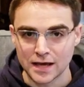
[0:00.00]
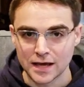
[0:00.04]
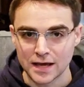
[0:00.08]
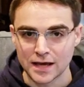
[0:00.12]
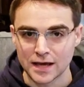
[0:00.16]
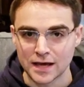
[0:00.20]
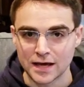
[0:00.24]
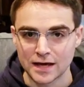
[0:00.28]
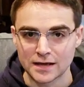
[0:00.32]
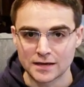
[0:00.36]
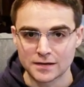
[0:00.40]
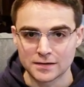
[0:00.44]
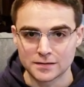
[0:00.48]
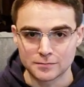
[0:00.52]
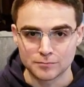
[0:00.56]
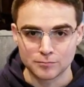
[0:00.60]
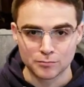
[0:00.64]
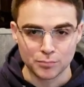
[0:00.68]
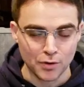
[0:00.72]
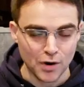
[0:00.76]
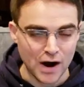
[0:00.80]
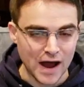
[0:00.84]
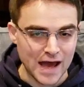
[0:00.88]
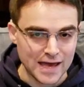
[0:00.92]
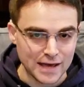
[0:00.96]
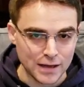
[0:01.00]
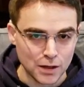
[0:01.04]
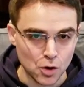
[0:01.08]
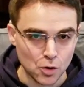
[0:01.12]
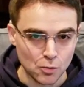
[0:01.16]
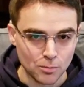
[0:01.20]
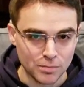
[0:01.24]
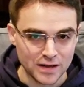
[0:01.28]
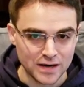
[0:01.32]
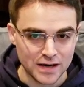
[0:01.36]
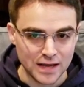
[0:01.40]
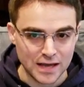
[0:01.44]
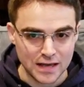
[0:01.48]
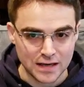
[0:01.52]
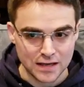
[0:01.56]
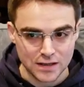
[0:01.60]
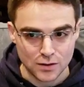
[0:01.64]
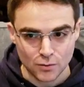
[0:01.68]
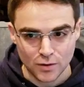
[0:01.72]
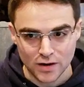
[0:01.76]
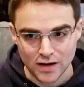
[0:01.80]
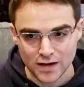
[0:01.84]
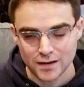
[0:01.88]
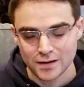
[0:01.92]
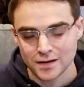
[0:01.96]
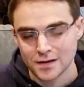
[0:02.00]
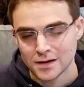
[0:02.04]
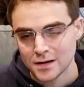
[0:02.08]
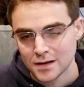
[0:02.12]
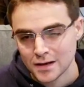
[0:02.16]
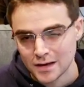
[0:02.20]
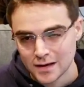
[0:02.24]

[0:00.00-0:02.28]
and pry it open anyway,